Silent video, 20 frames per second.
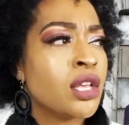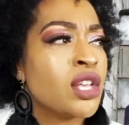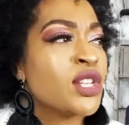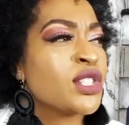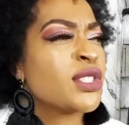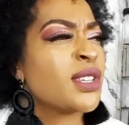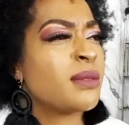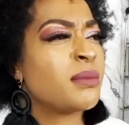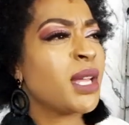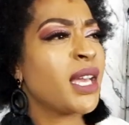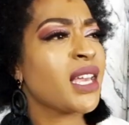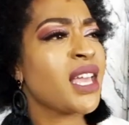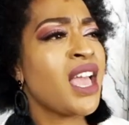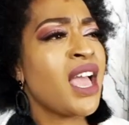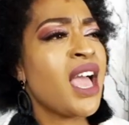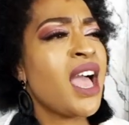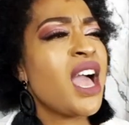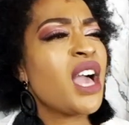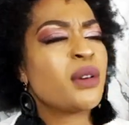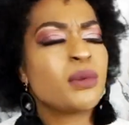So I'm like,
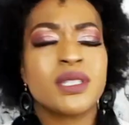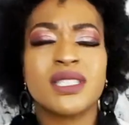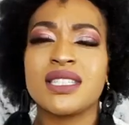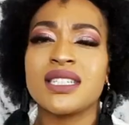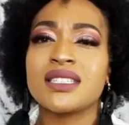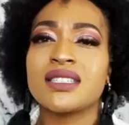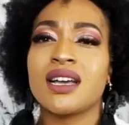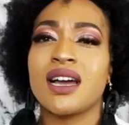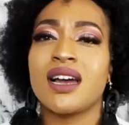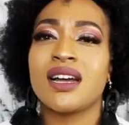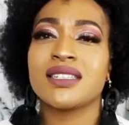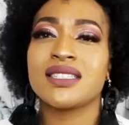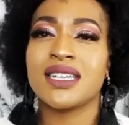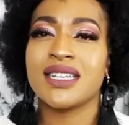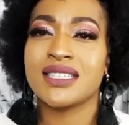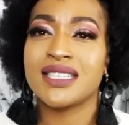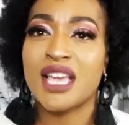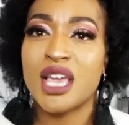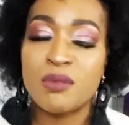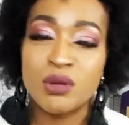how is this
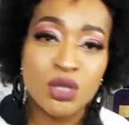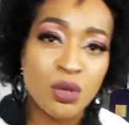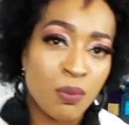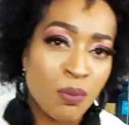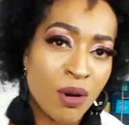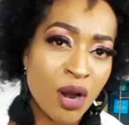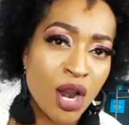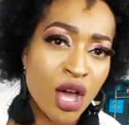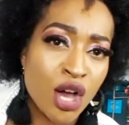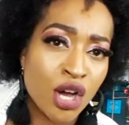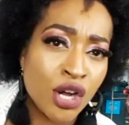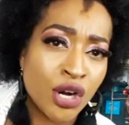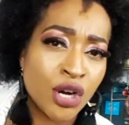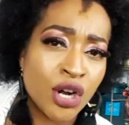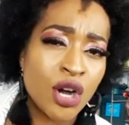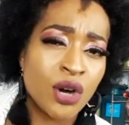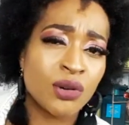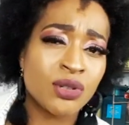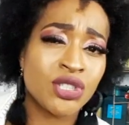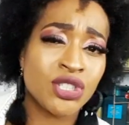artist able to blog her
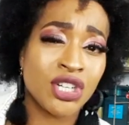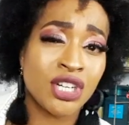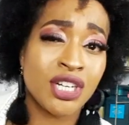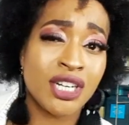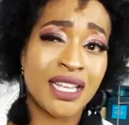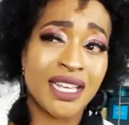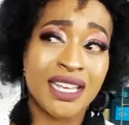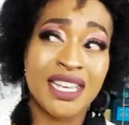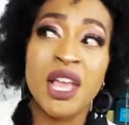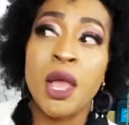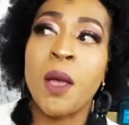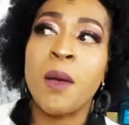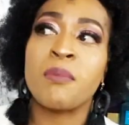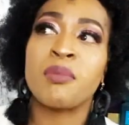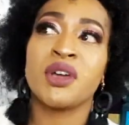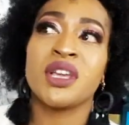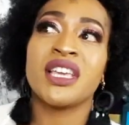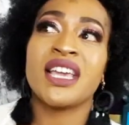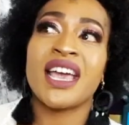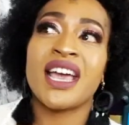whole journey,
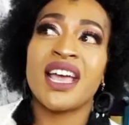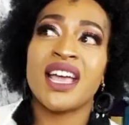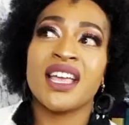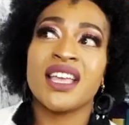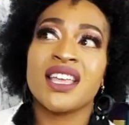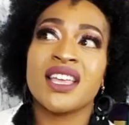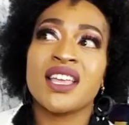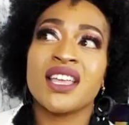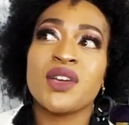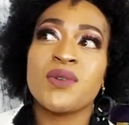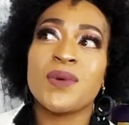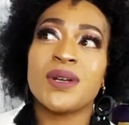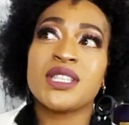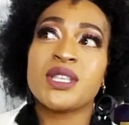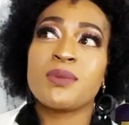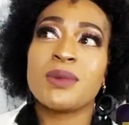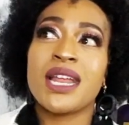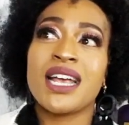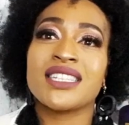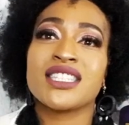but yet when
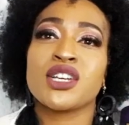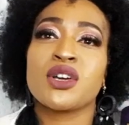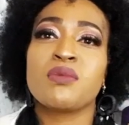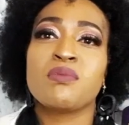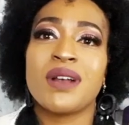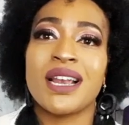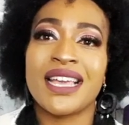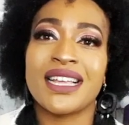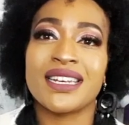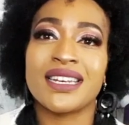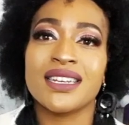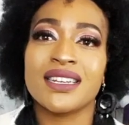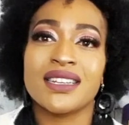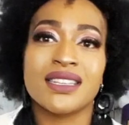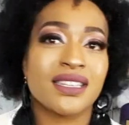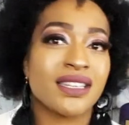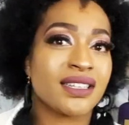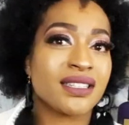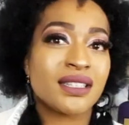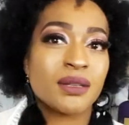someone has a complaint,
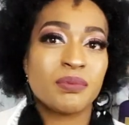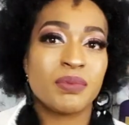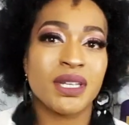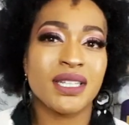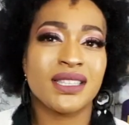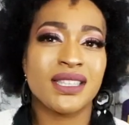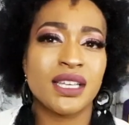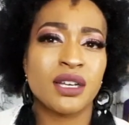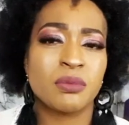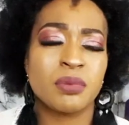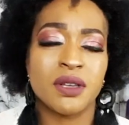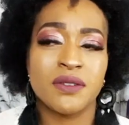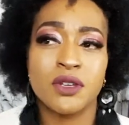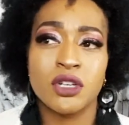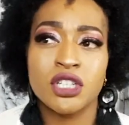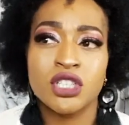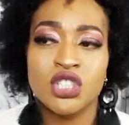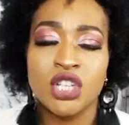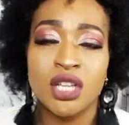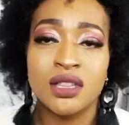it's a big deal. But if
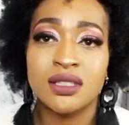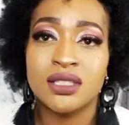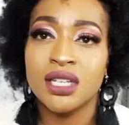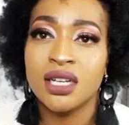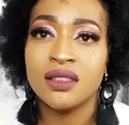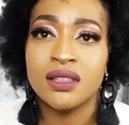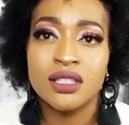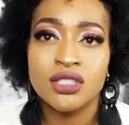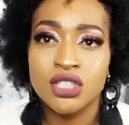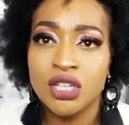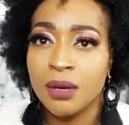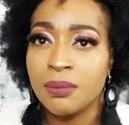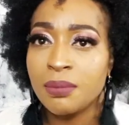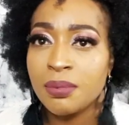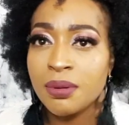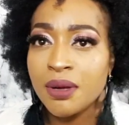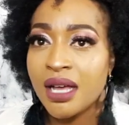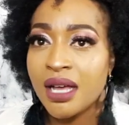you'd have done the job